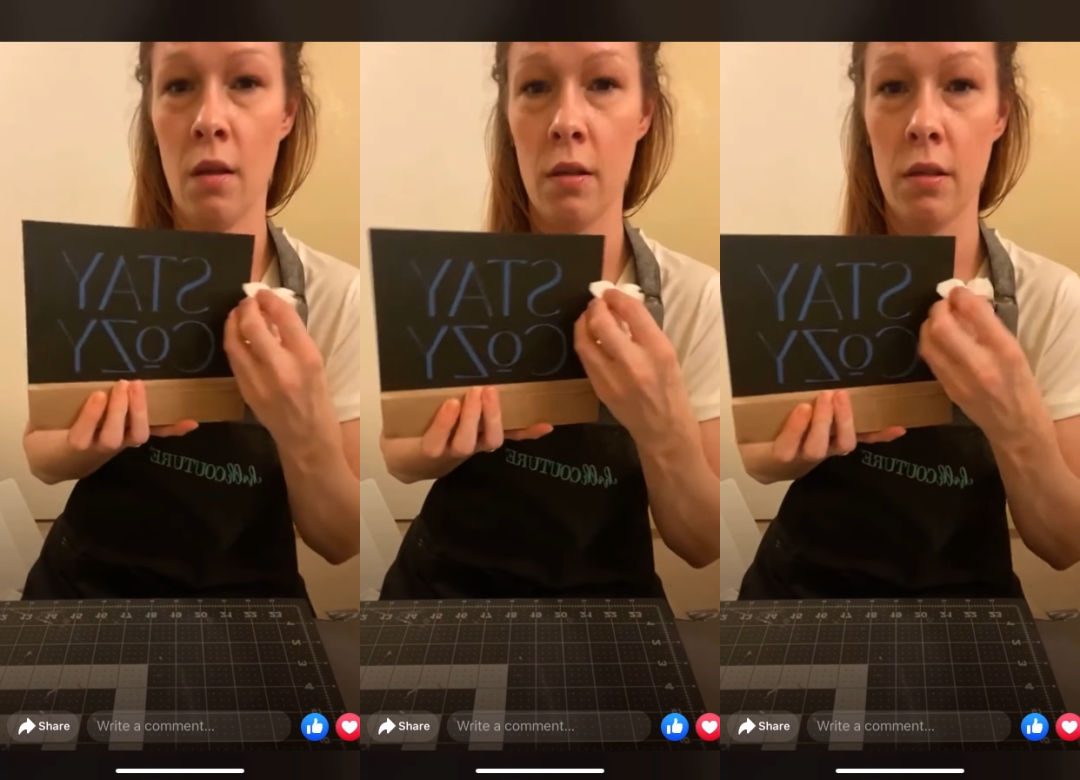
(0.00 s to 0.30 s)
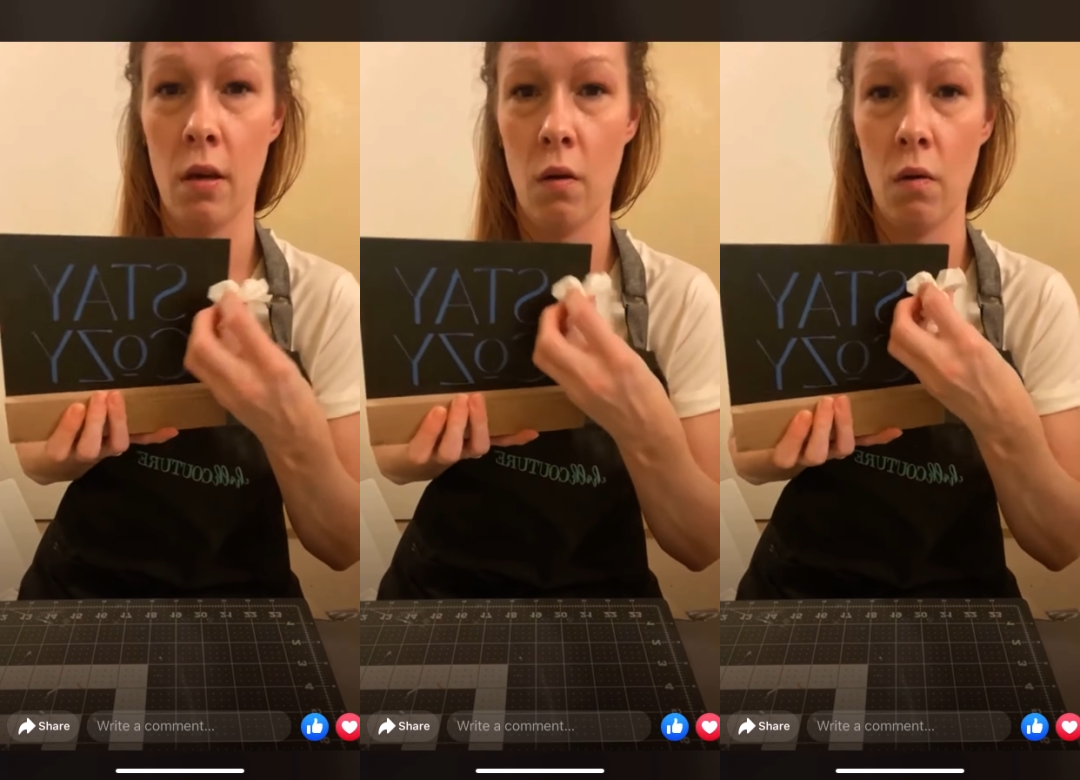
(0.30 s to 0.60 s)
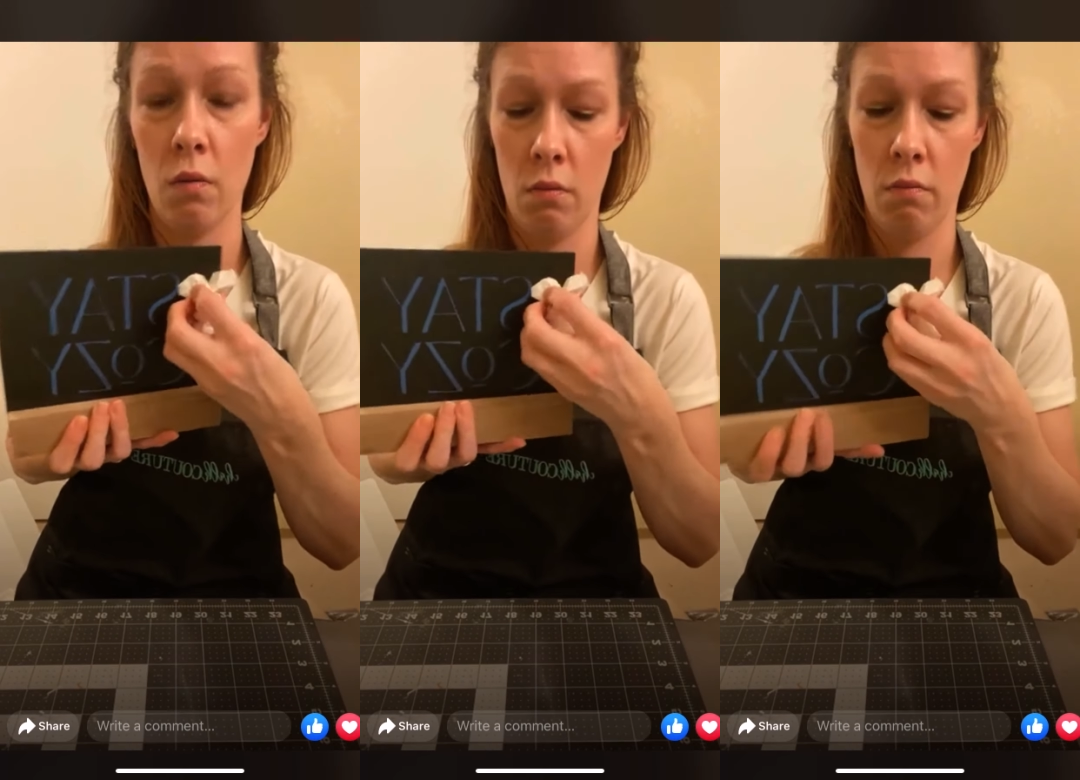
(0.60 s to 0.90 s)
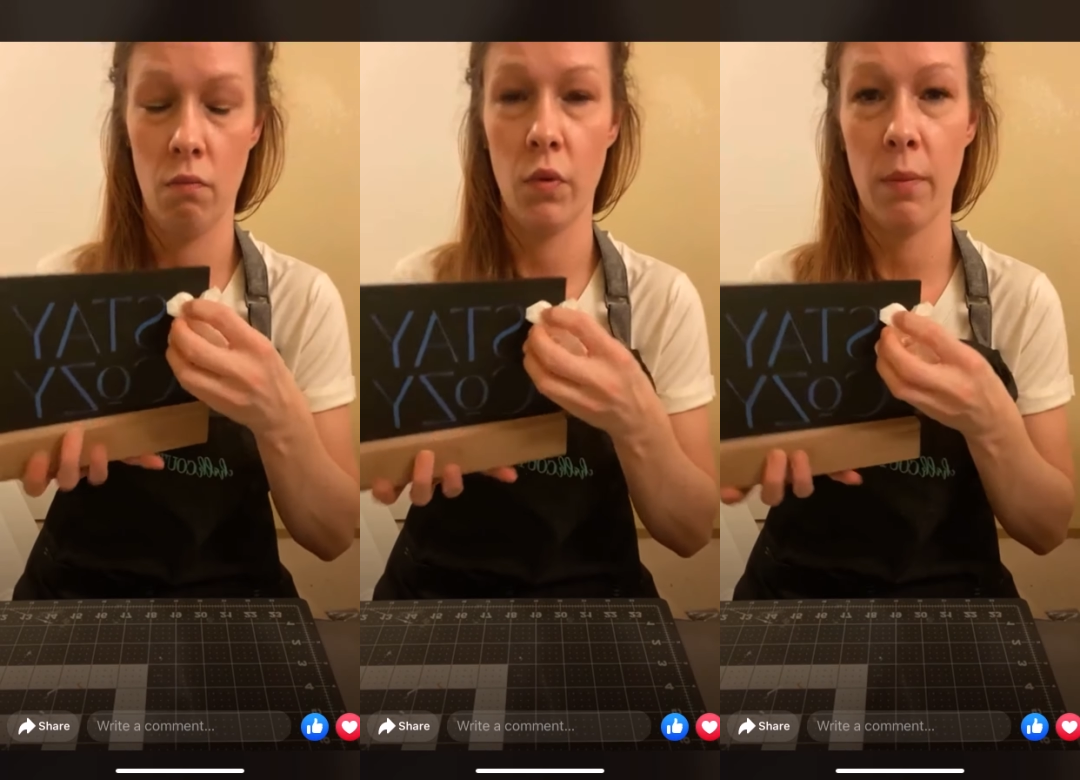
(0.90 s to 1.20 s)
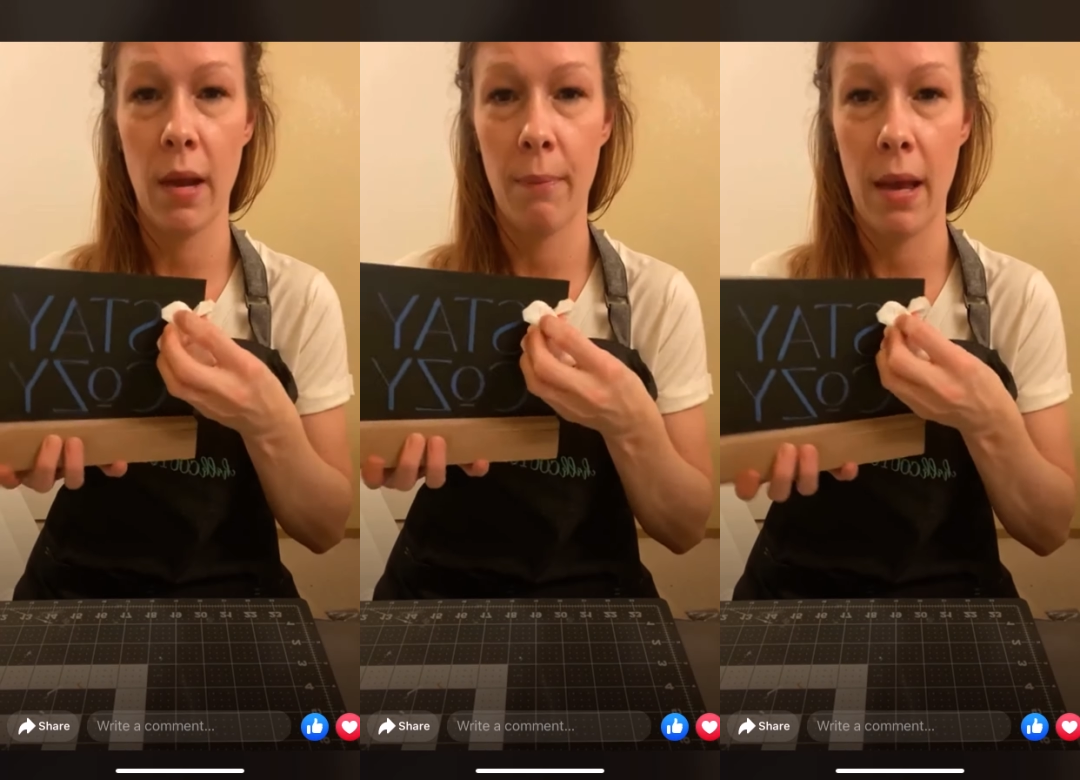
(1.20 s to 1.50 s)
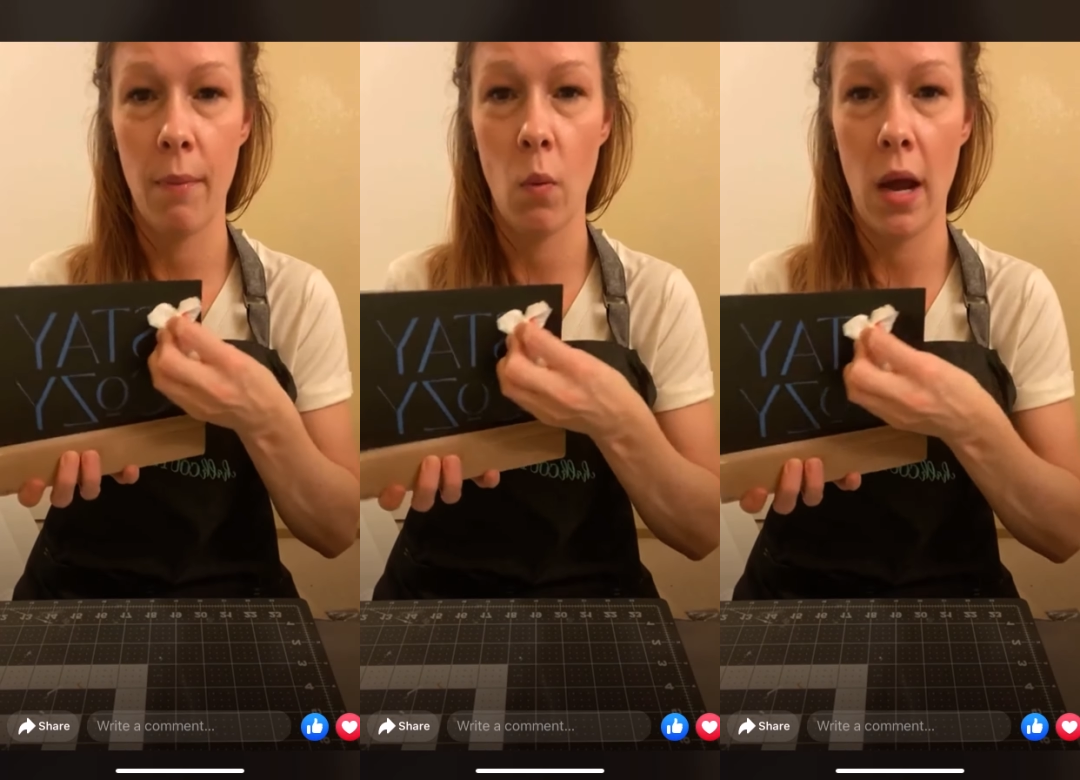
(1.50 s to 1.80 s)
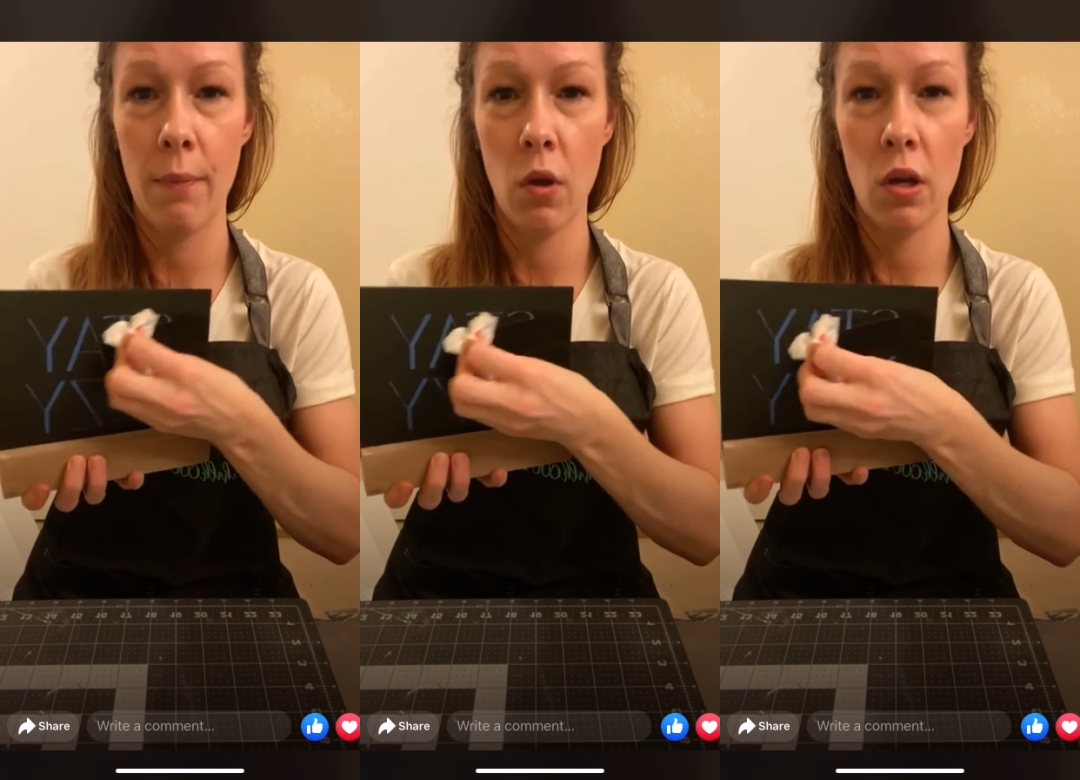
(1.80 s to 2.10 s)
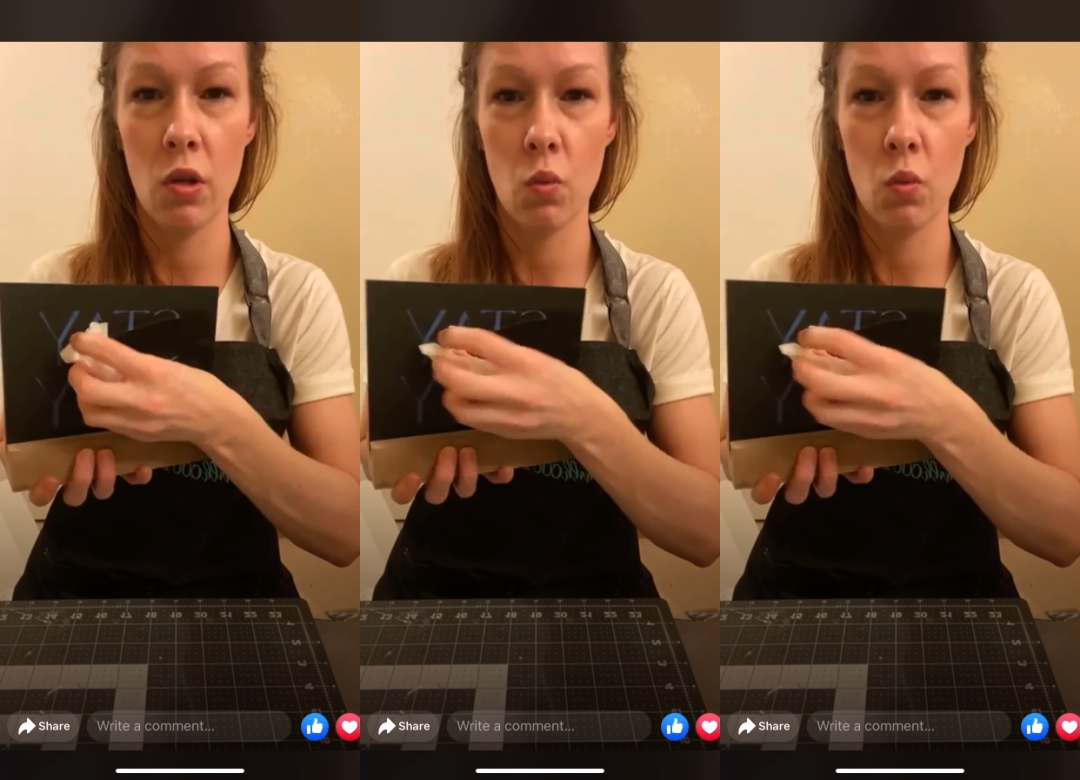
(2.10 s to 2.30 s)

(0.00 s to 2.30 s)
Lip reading: So with my baby wipe. You can use